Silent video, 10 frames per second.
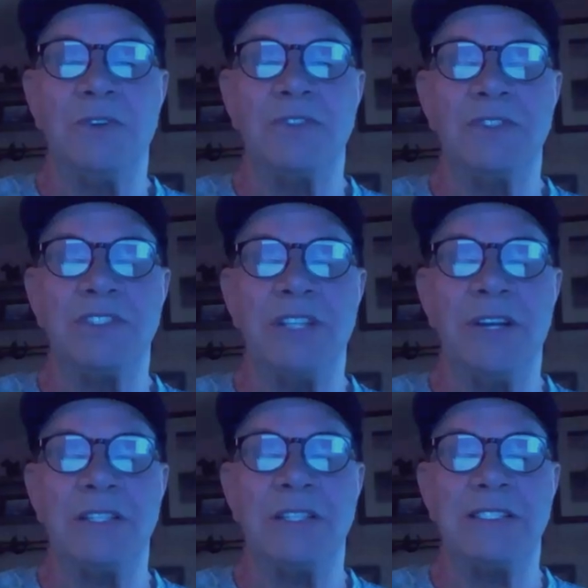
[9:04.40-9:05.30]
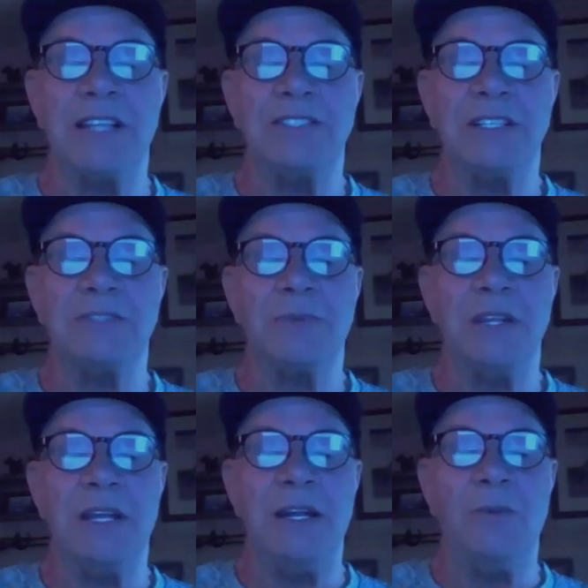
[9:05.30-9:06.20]
for sharing sessions with
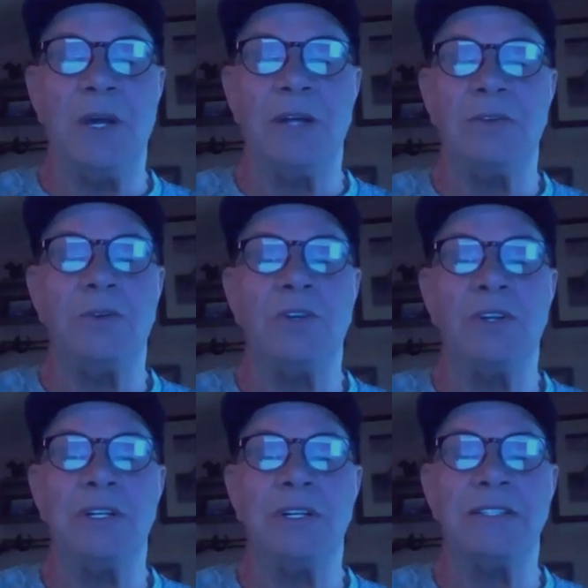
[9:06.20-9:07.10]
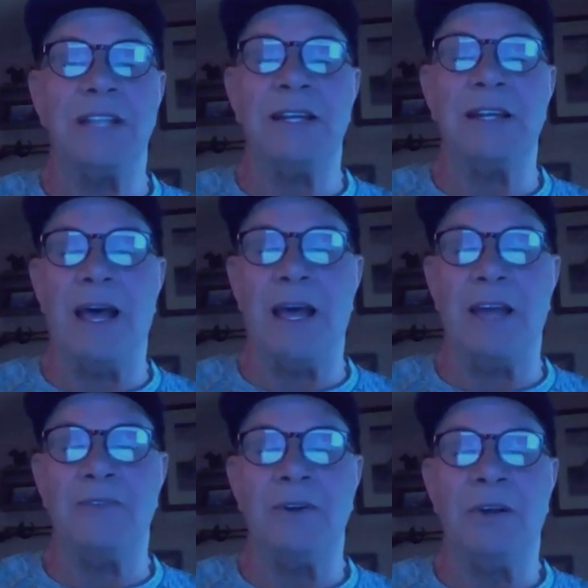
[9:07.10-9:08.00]
anyone who couldn't attend
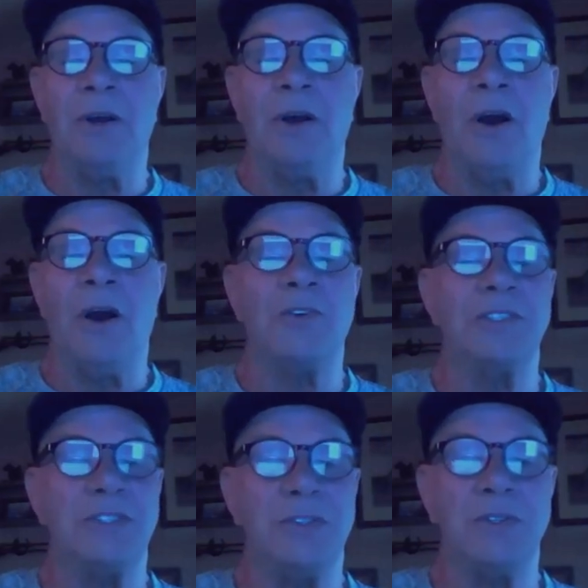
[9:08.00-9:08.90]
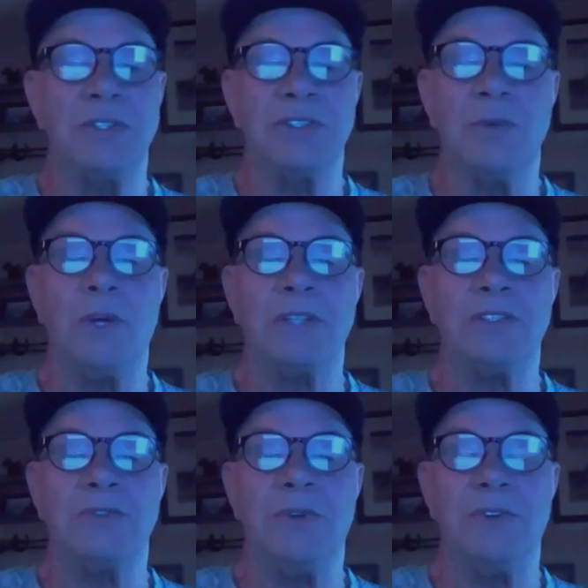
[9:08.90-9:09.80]
live or for students who want
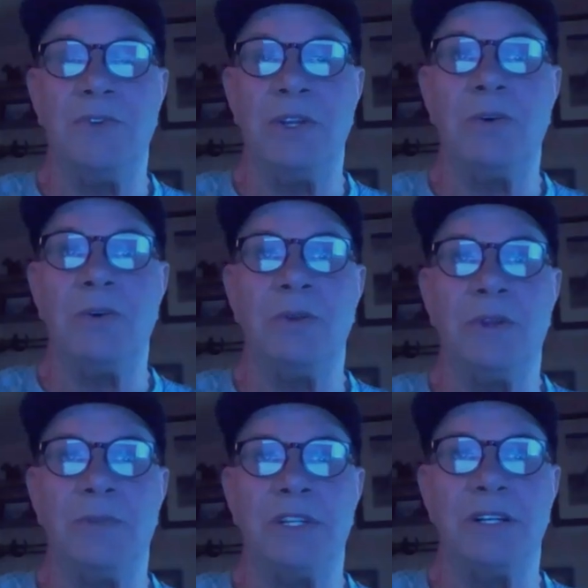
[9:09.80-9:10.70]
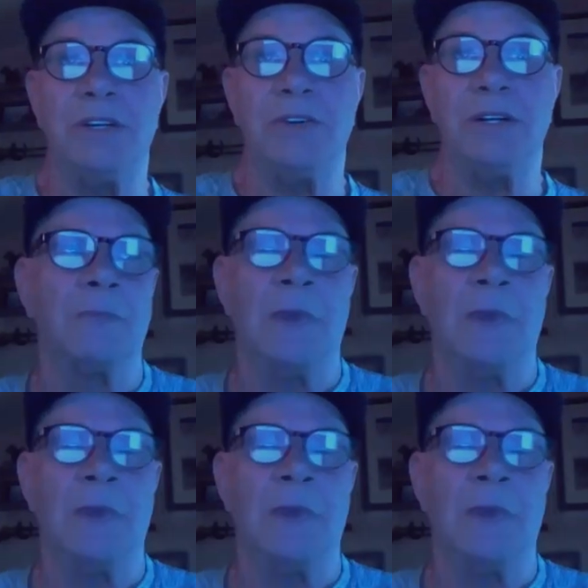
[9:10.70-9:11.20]
to review the material.